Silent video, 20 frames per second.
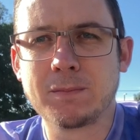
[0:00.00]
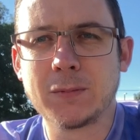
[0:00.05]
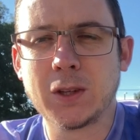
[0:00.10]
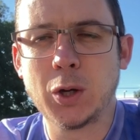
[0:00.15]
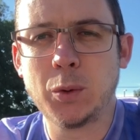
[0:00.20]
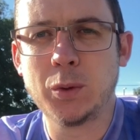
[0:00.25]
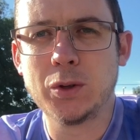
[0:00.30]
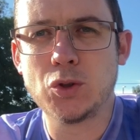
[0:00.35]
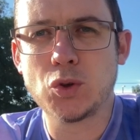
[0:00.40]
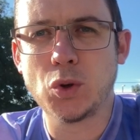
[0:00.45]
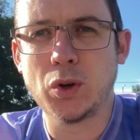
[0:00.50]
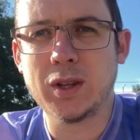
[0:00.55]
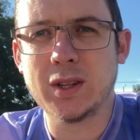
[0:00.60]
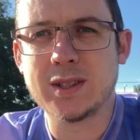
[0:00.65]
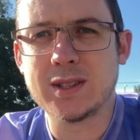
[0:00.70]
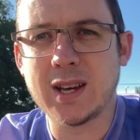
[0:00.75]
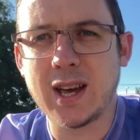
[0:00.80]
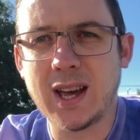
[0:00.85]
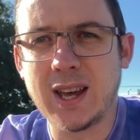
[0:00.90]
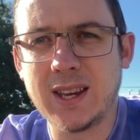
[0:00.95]
Going to enjoy the
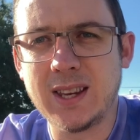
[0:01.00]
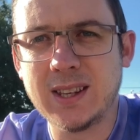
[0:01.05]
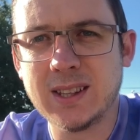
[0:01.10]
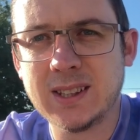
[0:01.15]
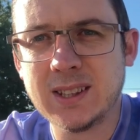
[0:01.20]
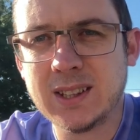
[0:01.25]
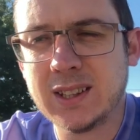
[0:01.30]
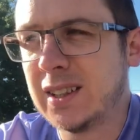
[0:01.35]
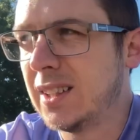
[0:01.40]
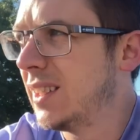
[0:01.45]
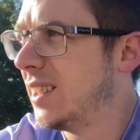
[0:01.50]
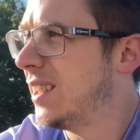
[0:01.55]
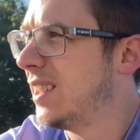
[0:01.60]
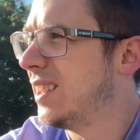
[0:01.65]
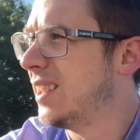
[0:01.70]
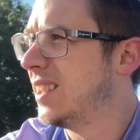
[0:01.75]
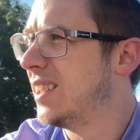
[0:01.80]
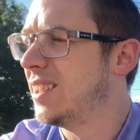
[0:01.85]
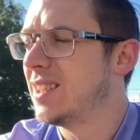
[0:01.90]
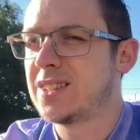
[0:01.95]
day,
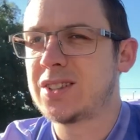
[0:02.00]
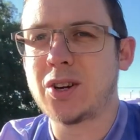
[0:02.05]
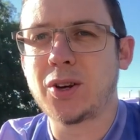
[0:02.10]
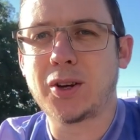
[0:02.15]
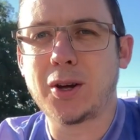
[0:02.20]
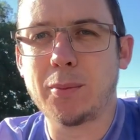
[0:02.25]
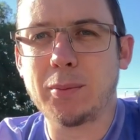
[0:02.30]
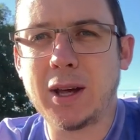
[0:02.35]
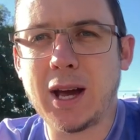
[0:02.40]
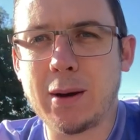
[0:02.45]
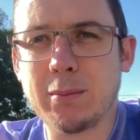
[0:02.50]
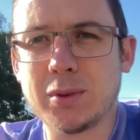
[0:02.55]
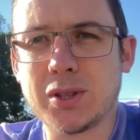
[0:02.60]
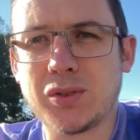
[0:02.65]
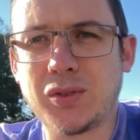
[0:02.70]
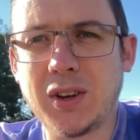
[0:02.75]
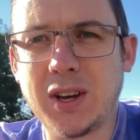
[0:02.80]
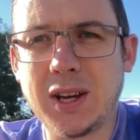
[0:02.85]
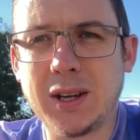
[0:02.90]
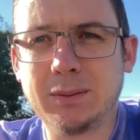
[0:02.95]
soak up the
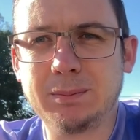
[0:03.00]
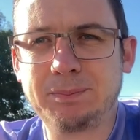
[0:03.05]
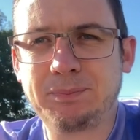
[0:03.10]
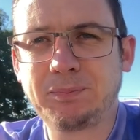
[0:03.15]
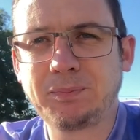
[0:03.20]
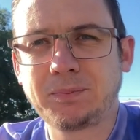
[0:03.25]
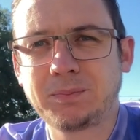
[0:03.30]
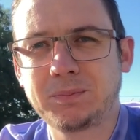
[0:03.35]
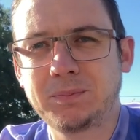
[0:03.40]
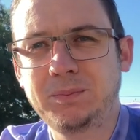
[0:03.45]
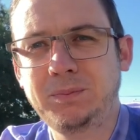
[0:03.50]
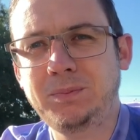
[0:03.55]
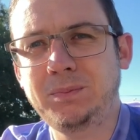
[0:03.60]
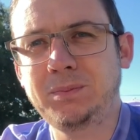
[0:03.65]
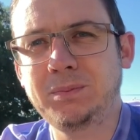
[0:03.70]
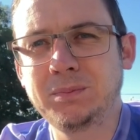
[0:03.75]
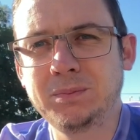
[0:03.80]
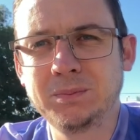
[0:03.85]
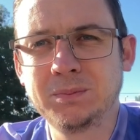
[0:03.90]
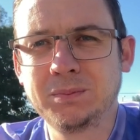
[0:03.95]
atmosphere,
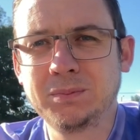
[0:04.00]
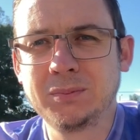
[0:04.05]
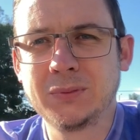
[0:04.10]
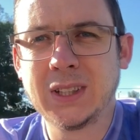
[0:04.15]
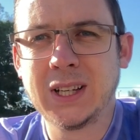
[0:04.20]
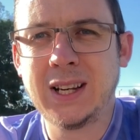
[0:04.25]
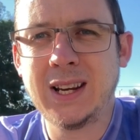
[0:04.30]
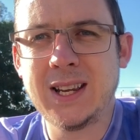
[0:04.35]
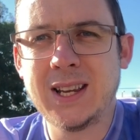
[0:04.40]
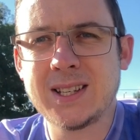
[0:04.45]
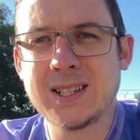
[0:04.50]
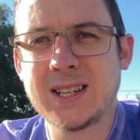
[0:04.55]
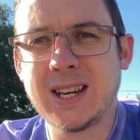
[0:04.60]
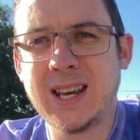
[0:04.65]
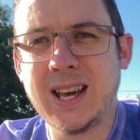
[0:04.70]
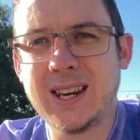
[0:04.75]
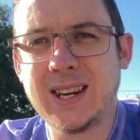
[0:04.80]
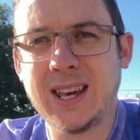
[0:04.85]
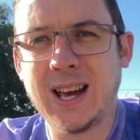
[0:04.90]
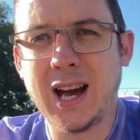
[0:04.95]
and let's see
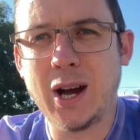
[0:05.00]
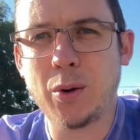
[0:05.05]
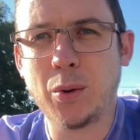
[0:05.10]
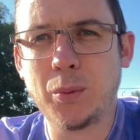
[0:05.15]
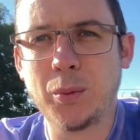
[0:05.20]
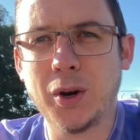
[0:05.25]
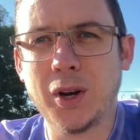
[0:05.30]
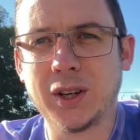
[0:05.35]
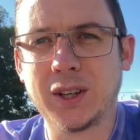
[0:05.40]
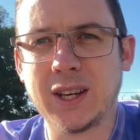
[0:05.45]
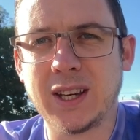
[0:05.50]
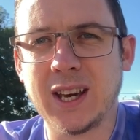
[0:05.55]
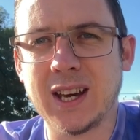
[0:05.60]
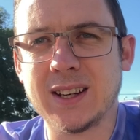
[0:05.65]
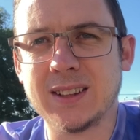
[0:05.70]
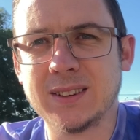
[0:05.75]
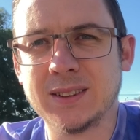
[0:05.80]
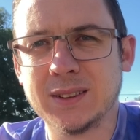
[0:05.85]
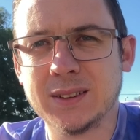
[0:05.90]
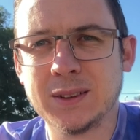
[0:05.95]
Eddie Howe at work
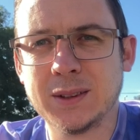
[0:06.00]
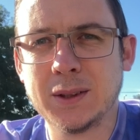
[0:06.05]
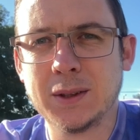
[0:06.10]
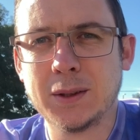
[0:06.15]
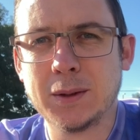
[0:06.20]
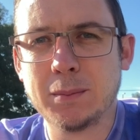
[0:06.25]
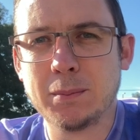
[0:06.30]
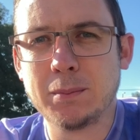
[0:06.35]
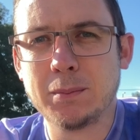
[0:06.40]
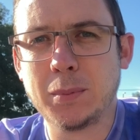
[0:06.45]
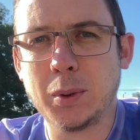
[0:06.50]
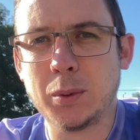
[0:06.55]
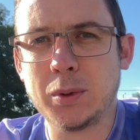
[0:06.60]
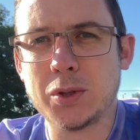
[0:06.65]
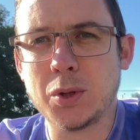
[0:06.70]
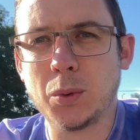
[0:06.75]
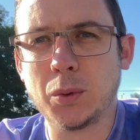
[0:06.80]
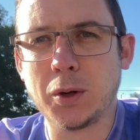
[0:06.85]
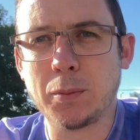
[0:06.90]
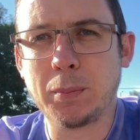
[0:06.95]
again. But we
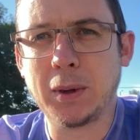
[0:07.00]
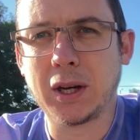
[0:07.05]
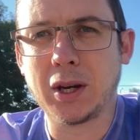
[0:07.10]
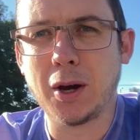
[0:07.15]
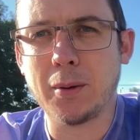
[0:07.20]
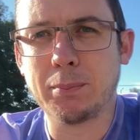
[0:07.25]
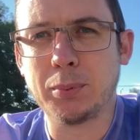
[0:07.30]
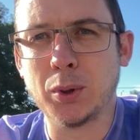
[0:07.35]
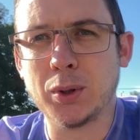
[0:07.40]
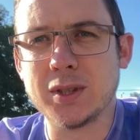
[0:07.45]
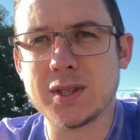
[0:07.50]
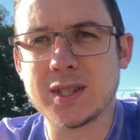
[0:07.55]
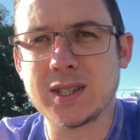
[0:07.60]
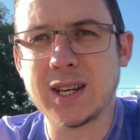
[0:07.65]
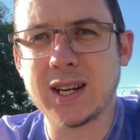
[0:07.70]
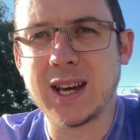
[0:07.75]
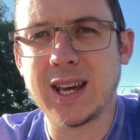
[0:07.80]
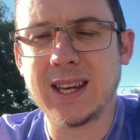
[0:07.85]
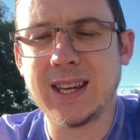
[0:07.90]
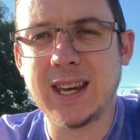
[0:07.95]
do want to pick up points
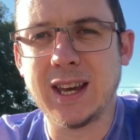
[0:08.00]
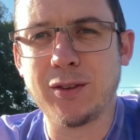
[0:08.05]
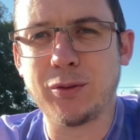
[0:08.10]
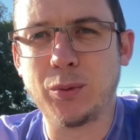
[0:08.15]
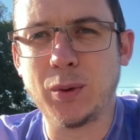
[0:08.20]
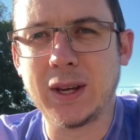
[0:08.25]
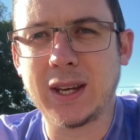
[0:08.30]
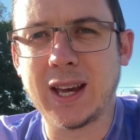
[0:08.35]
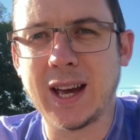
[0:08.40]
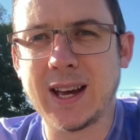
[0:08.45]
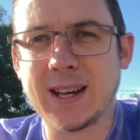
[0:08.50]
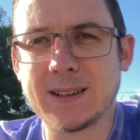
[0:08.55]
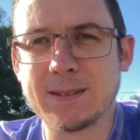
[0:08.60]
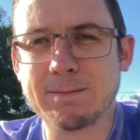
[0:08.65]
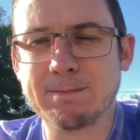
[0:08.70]
today if we can.